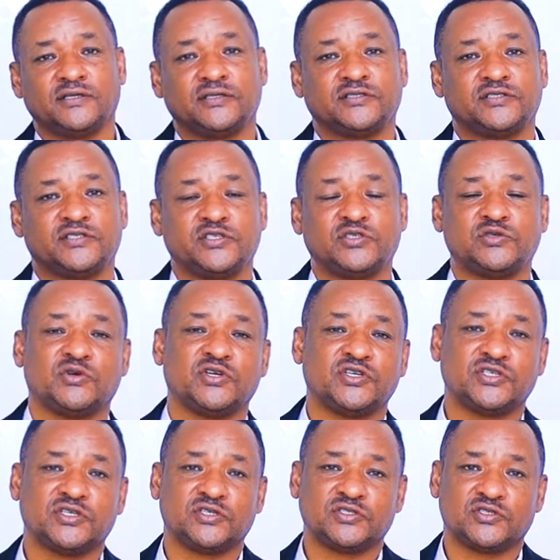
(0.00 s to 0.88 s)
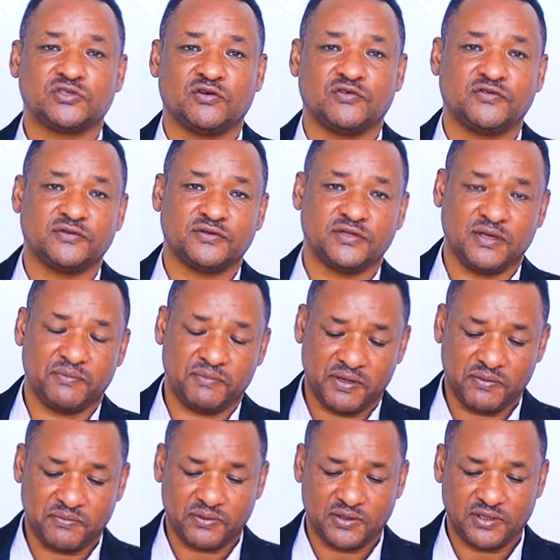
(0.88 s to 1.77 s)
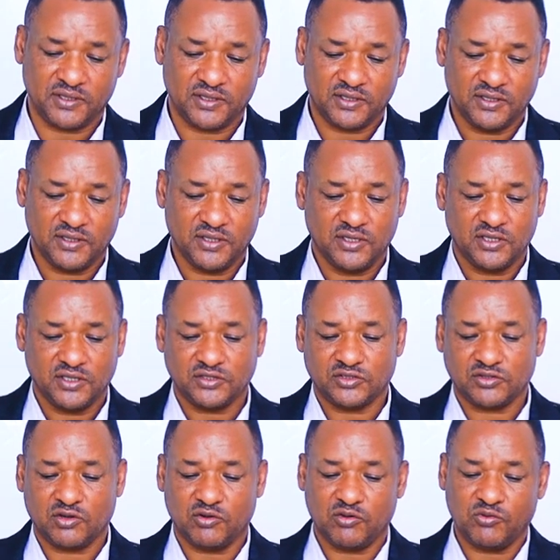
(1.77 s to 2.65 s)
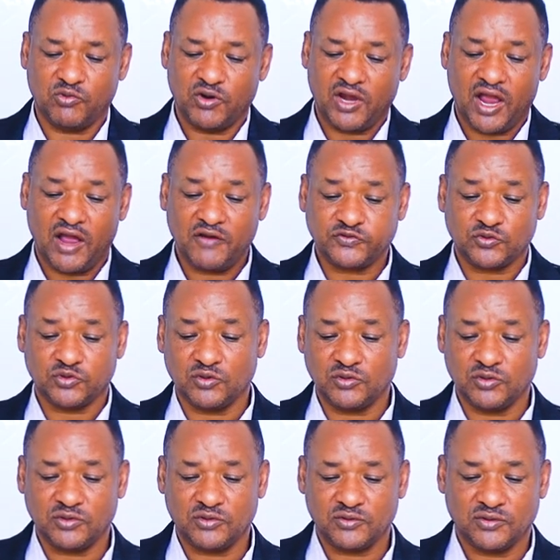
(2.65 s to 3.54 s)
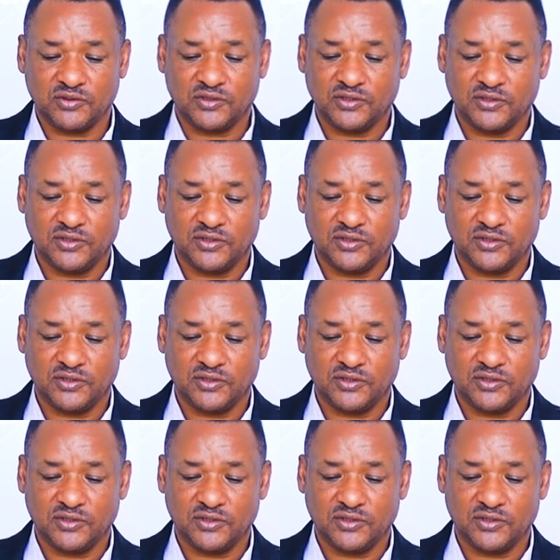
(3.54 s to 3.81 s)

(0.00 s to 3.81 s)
situations of the people. So we have to,